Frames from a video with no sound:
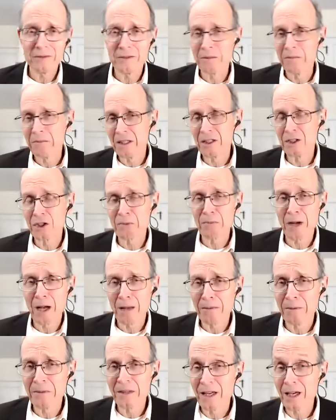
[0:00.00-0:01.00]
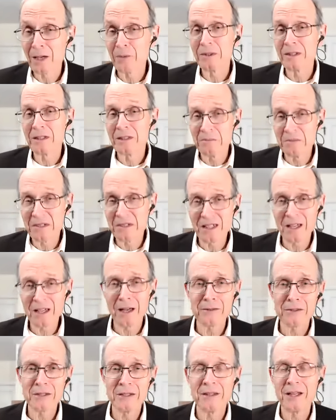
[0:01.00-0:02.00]
The biggest problem they had was
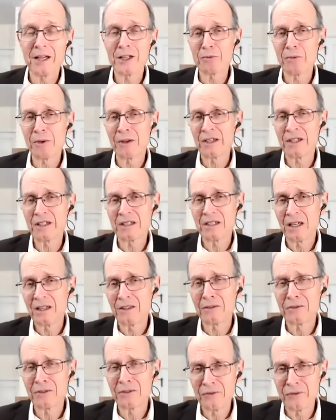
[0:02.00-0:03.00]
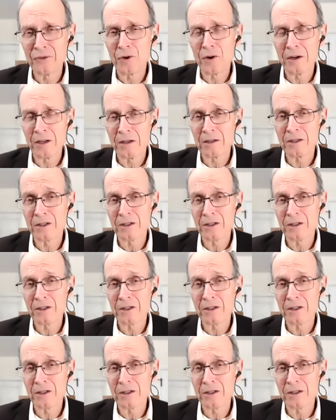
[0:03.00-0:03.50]
themselves. And that's why they stayed there for 40 years.